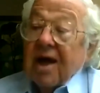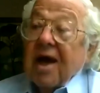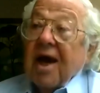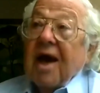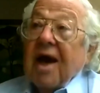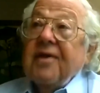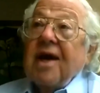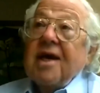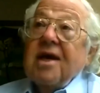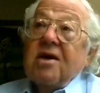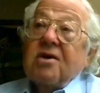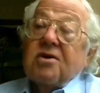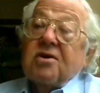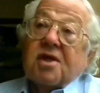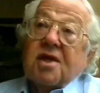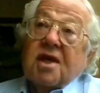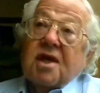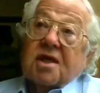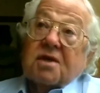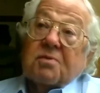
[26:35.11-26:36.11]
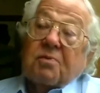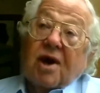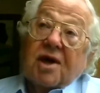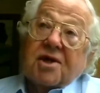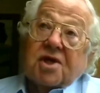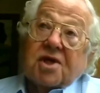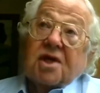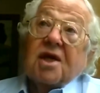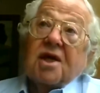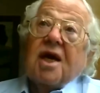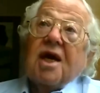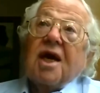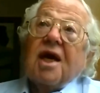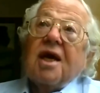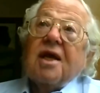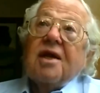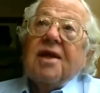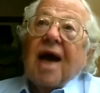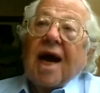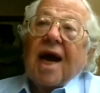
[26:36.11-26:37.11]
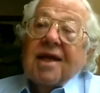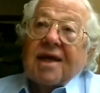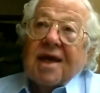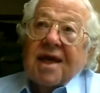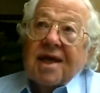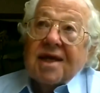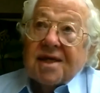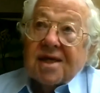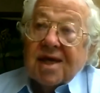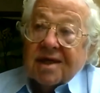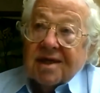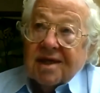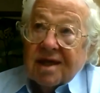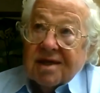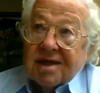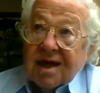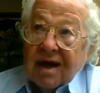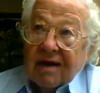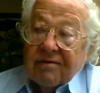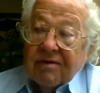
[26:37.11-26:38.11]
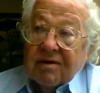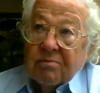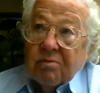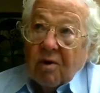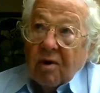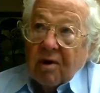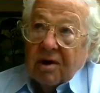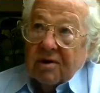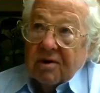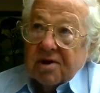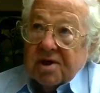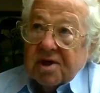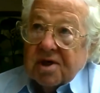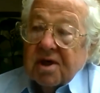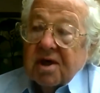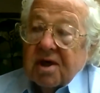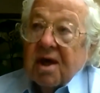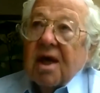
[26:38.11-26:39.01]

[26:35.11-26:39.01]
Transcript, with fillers: and they used the expression nineteen sixty-seven borders,